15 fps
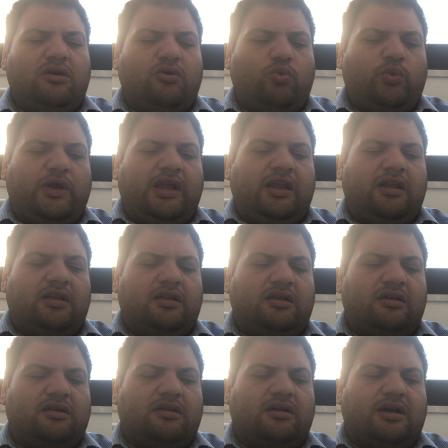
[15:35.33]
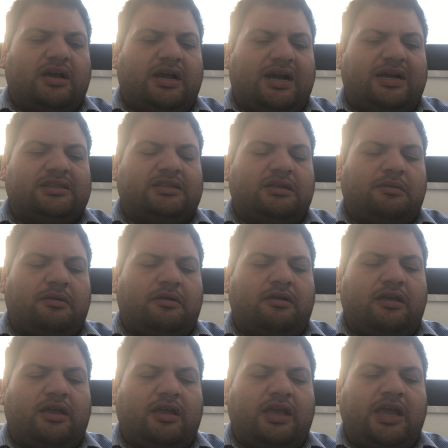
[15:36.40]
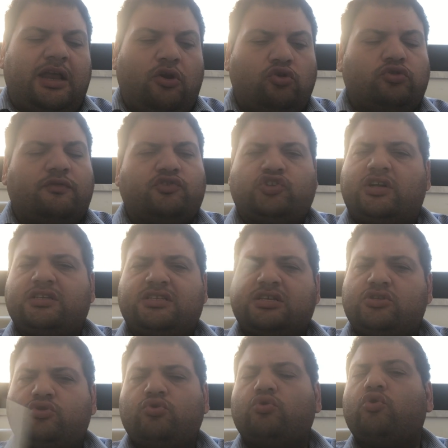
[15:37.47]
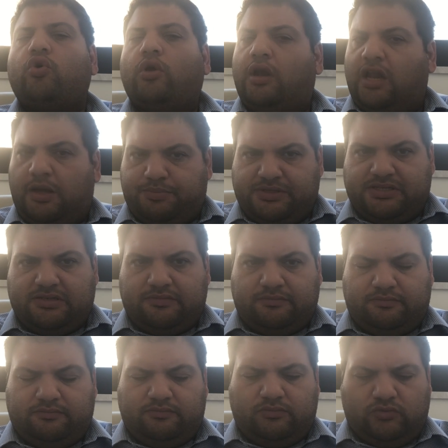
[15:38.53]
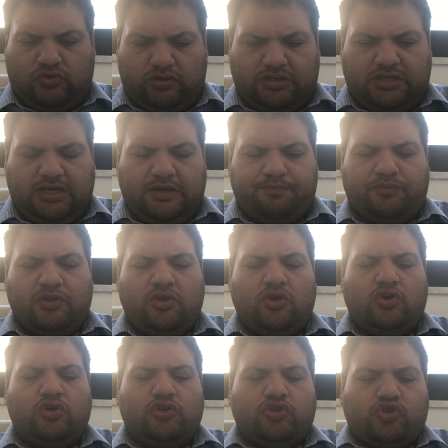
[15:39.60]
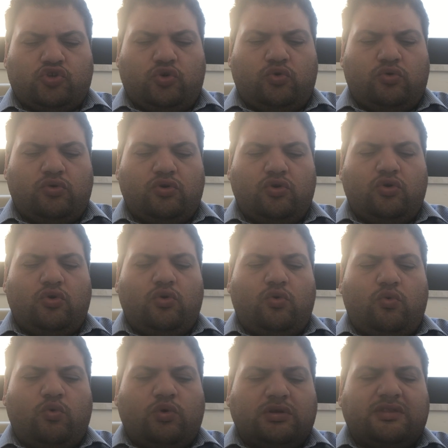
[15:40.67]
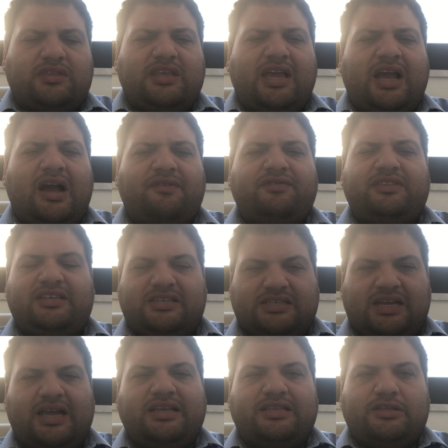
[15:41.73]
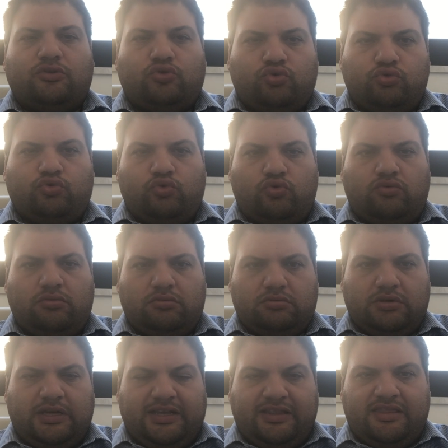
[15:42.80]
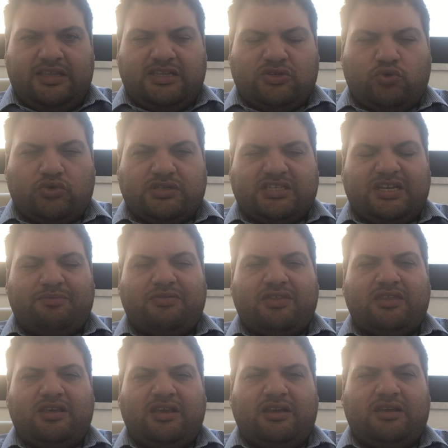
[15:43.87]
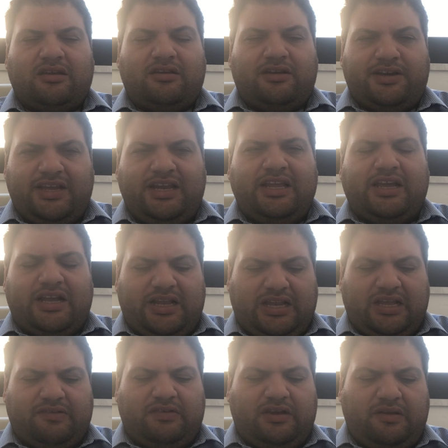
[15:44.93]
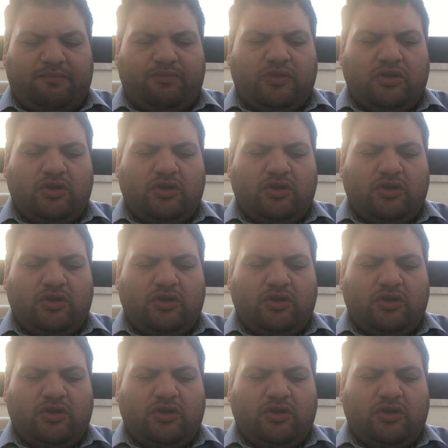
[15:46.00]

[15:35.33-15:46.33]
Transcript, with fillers: will had a lot of chances to collapse okay so what they have decided to do and this was something really clever